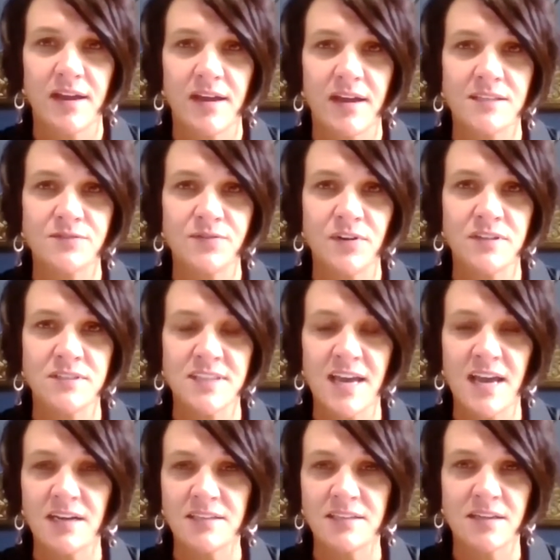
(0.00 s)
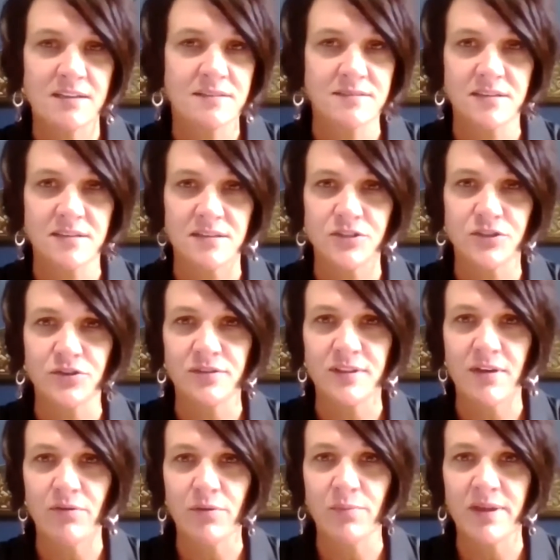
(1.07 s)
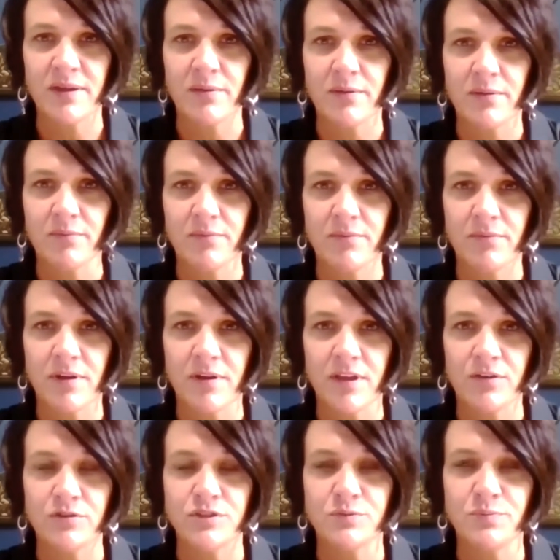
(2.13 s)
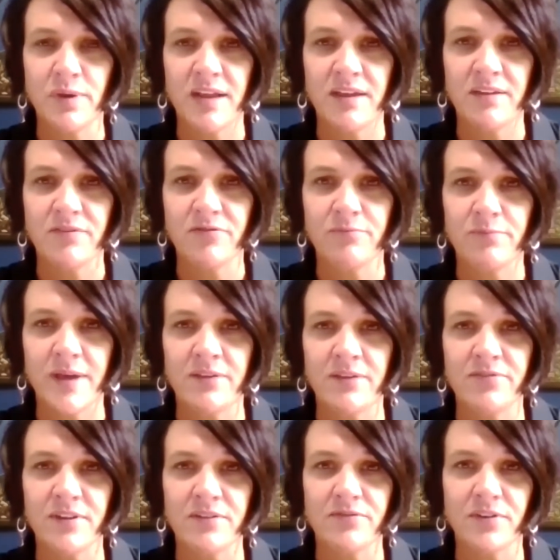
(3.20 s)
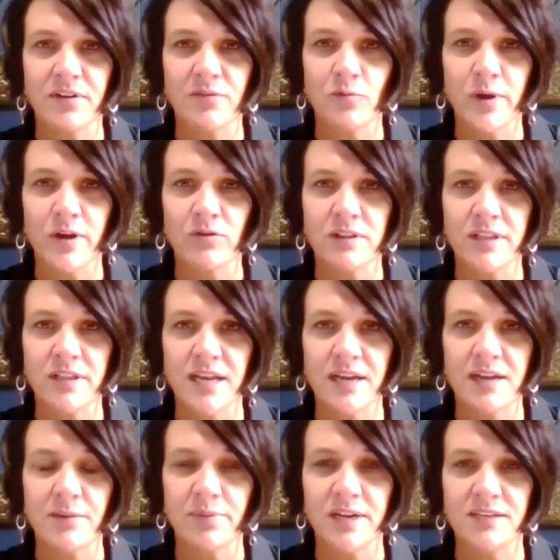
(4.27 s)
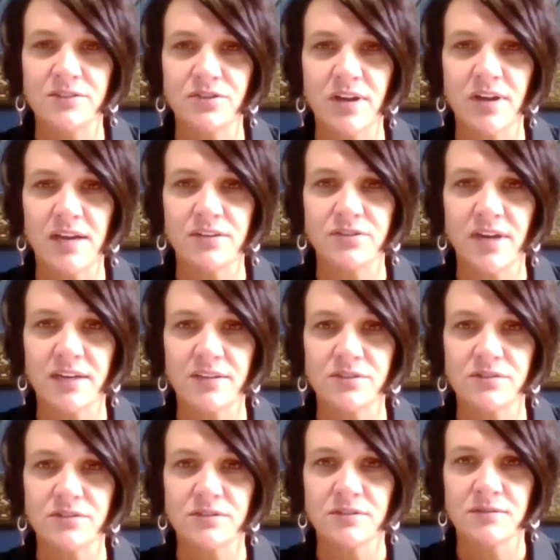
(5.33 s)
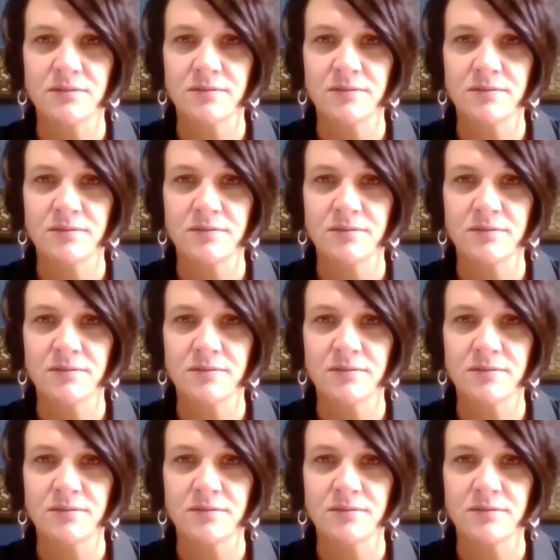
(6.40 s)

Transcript: as far as that's concerned, that would be a a huge benefit for window cleaning companies or contractors.